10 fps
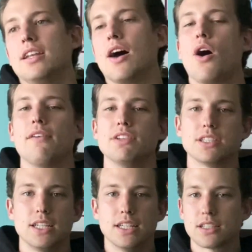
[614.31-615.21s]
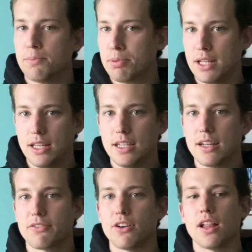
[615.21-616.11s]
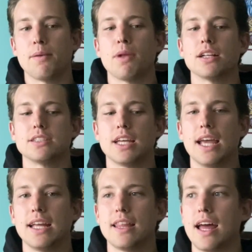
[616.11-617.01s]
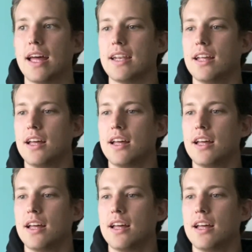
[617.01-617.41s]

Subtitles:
Now, obviously it's completely different, and I'm not saying that